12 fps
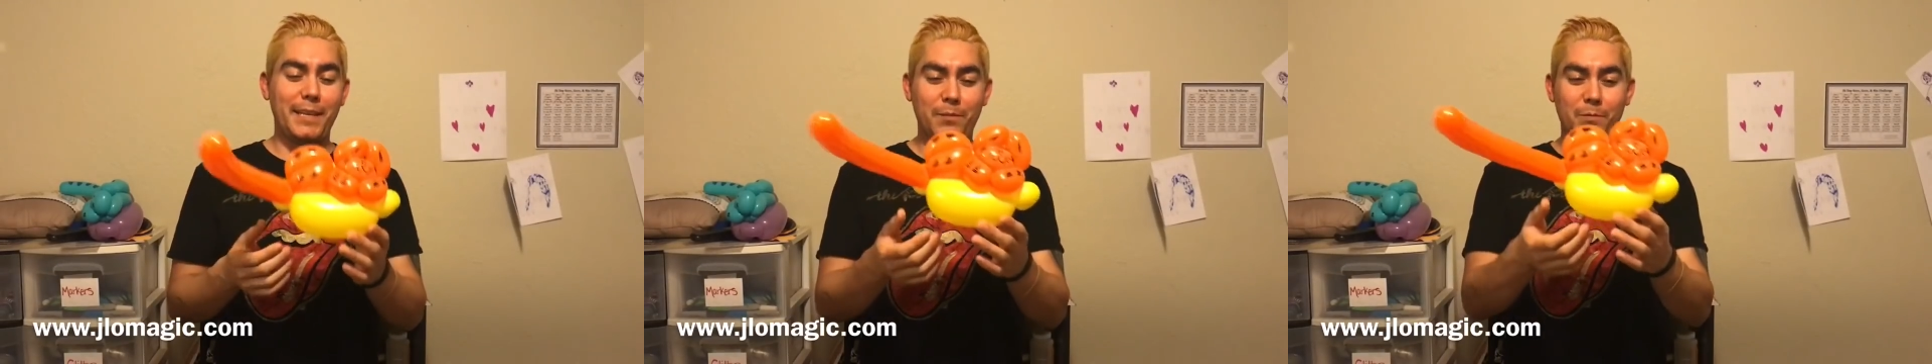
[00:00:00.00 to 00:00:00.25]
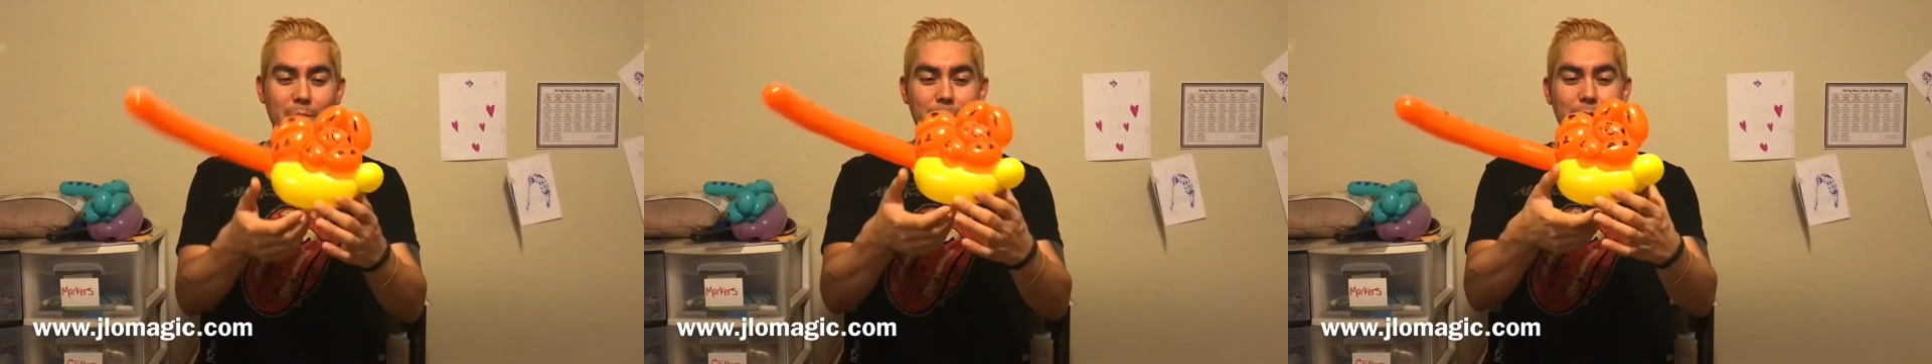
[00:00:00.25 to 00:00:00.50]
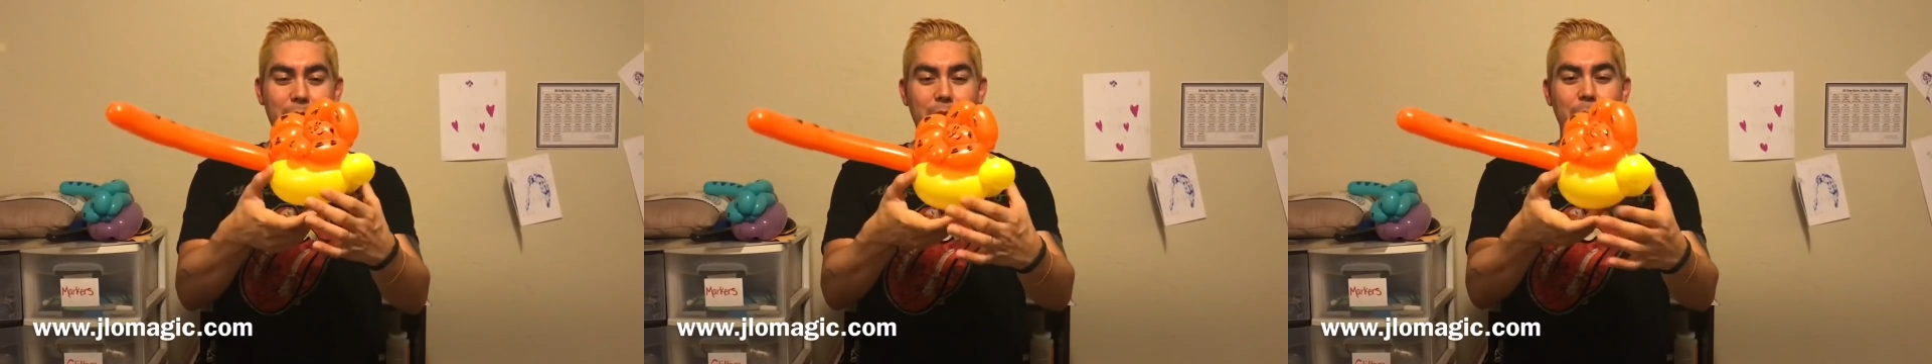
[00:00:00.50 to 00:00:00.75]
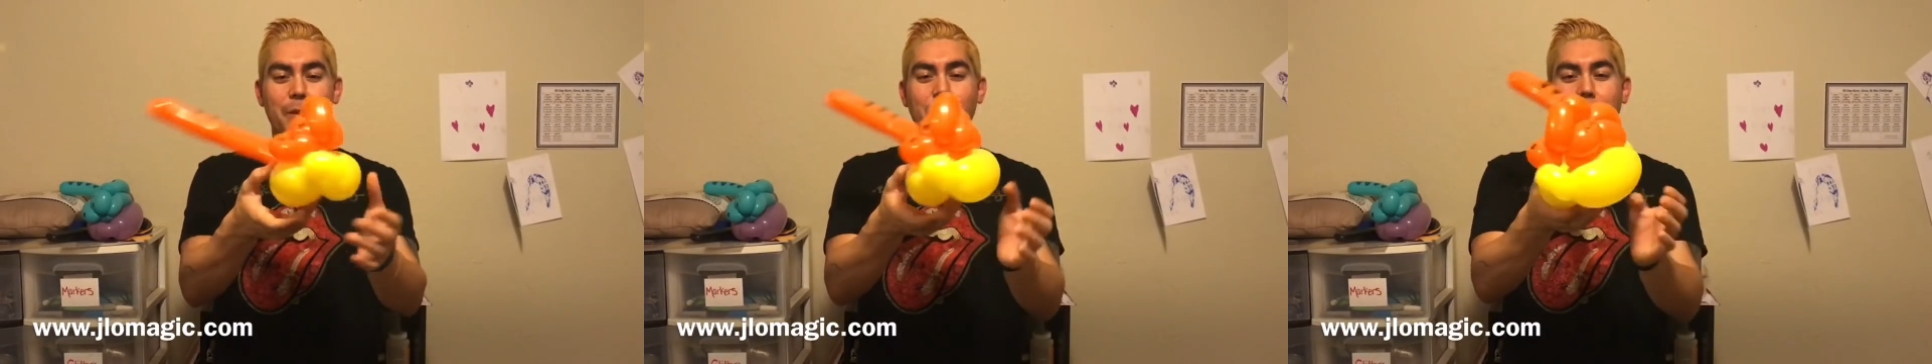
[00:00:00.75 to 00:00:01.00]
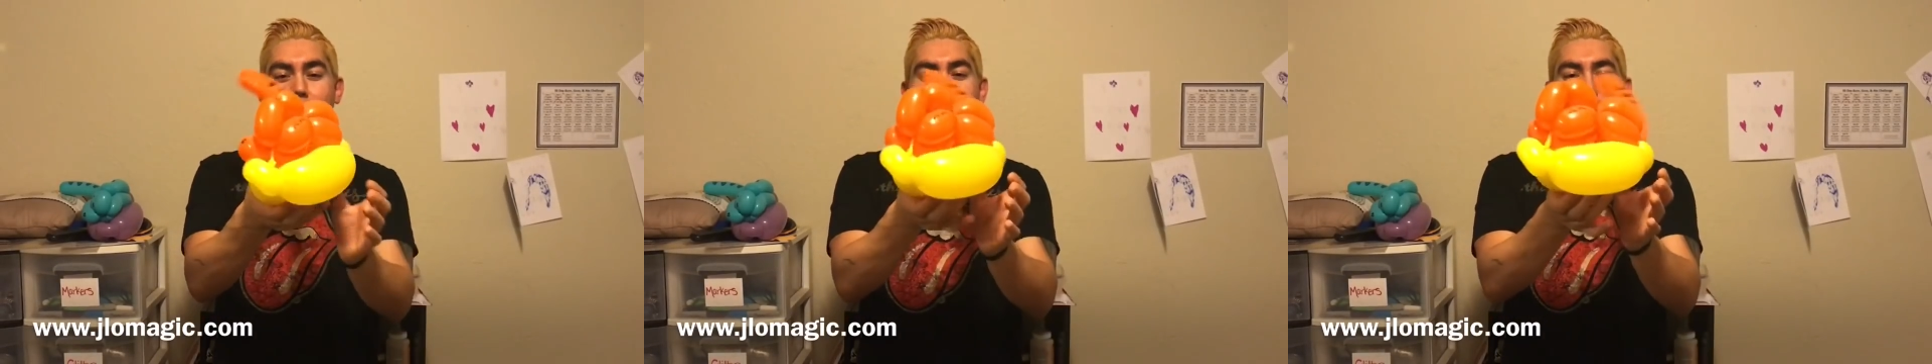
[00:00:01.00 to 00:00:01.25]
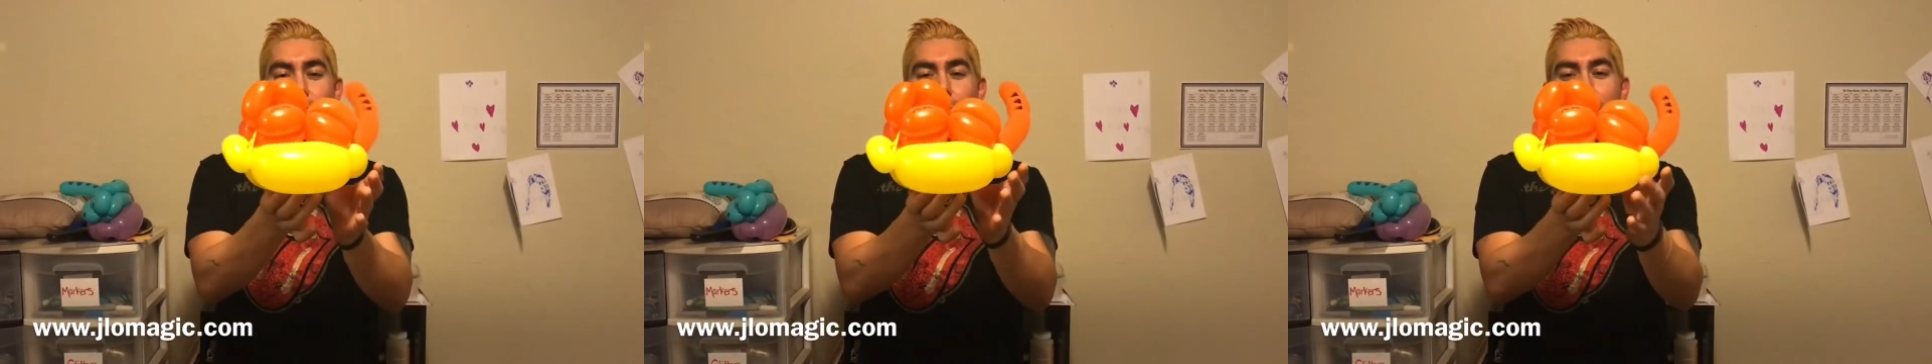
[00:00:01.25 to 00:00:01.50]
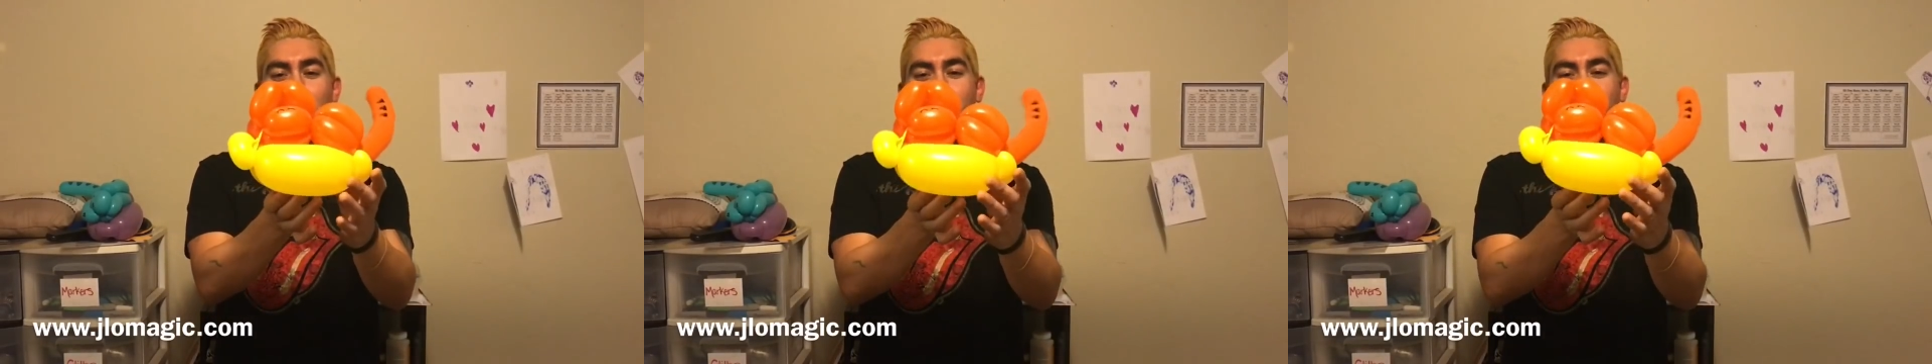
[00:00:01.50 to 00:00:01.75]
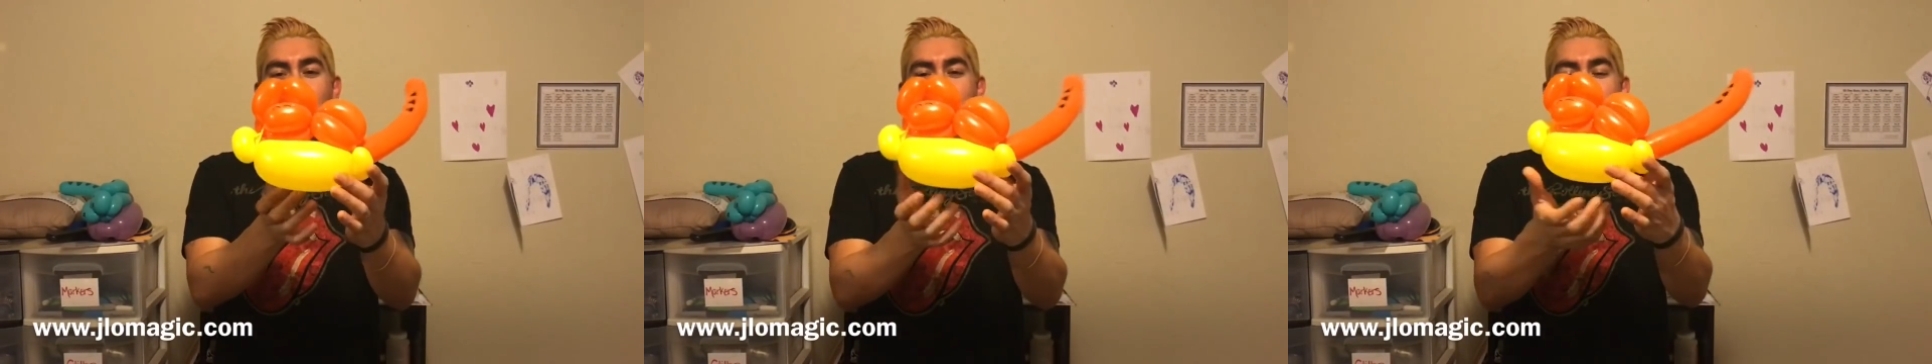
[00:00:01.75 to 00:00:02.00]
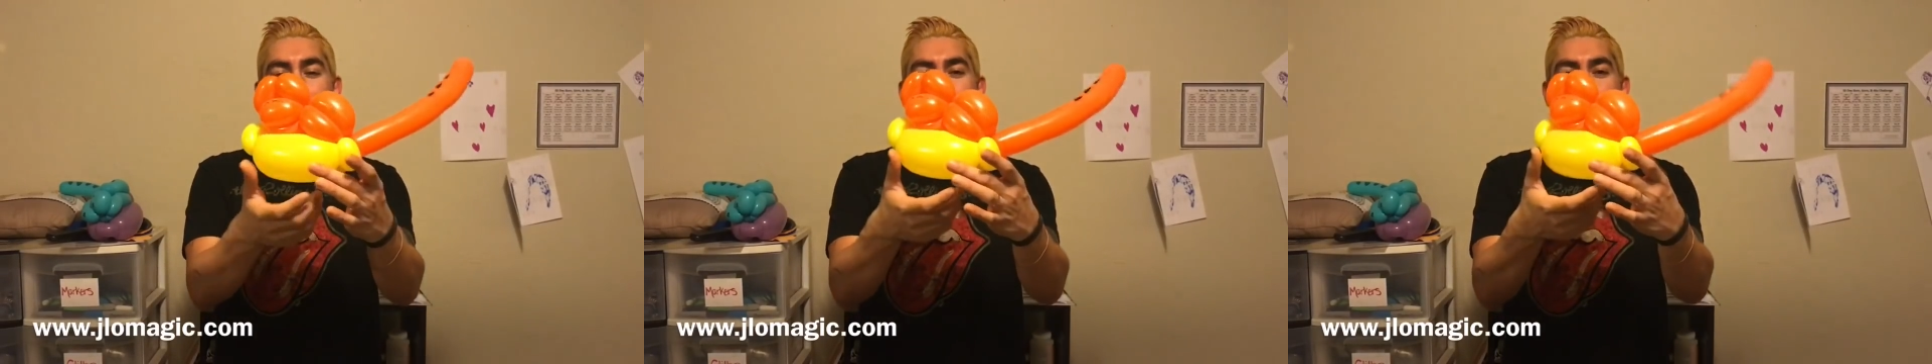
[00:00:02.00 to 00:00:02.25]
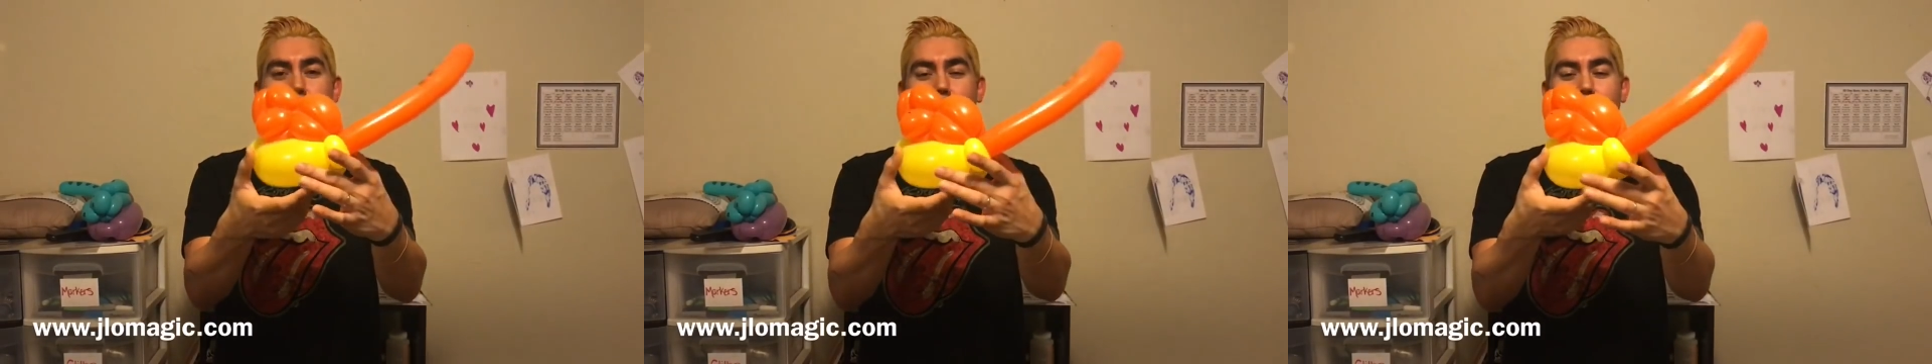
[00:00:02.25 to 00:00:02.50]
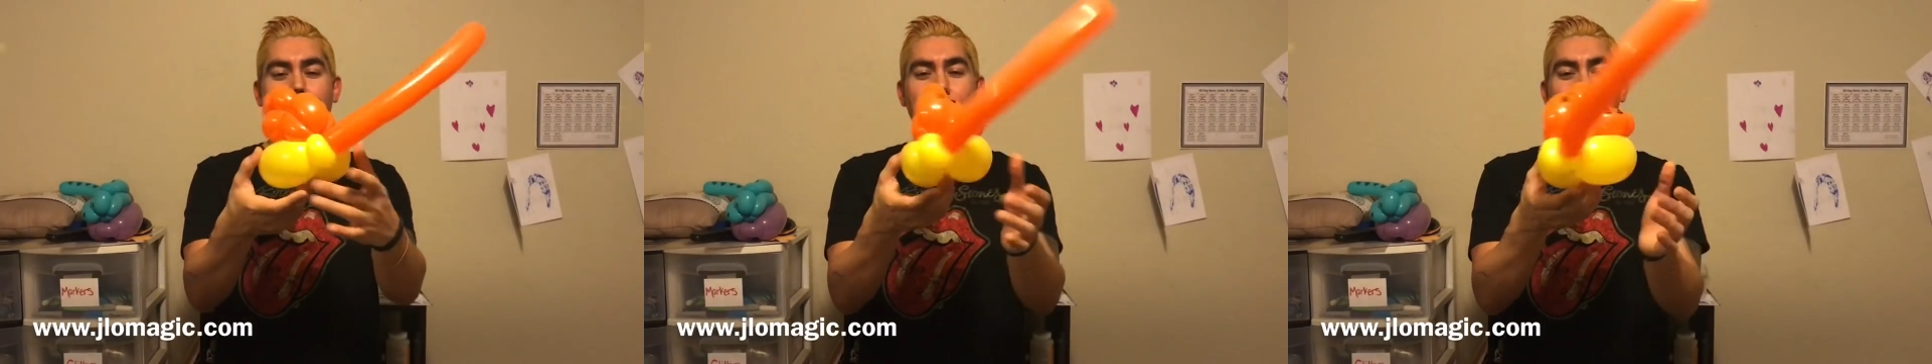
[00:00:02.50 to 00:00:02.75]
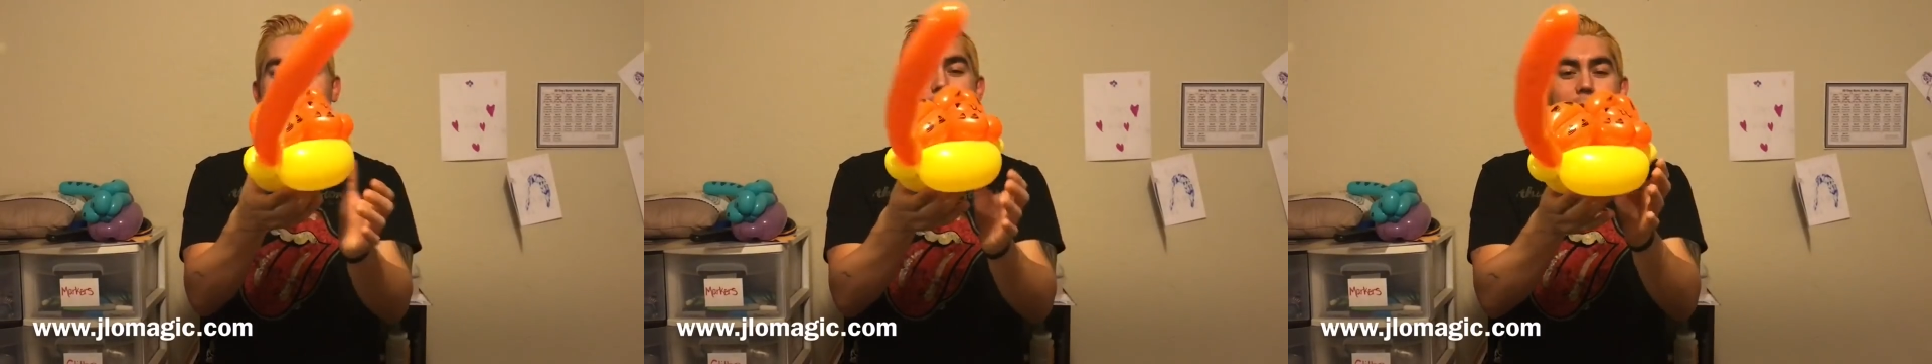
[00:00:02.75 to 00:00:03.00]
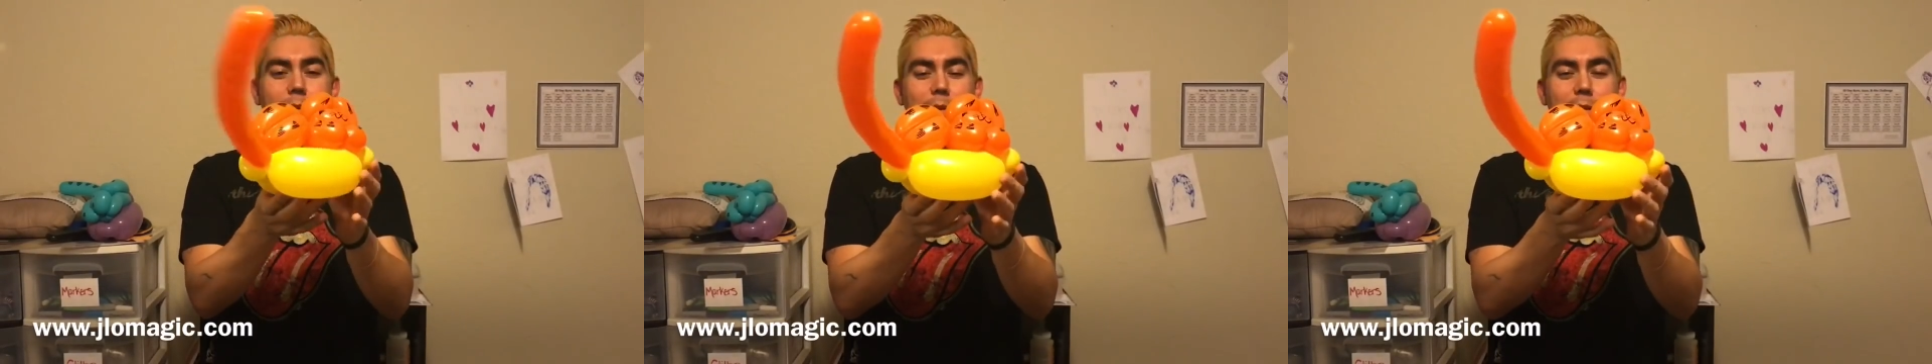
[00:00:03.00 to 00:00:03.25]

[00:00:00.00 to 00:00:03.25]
I just wanted to make sure, let me go ahead and give it a spin real quick. There we are.